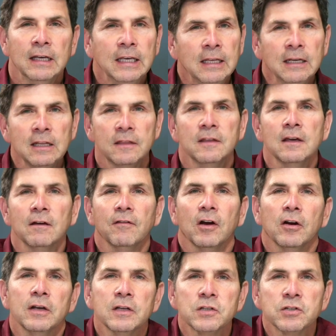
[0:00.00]
anything of
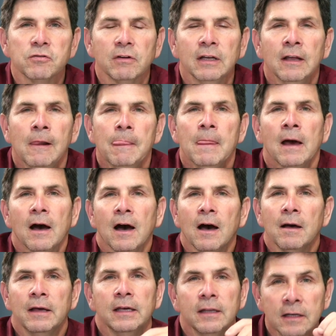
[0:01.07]
our history,
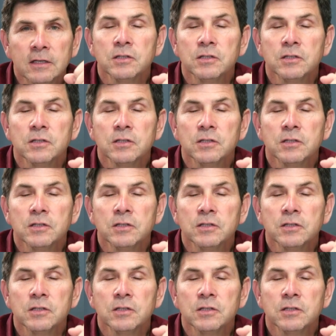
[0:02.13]
it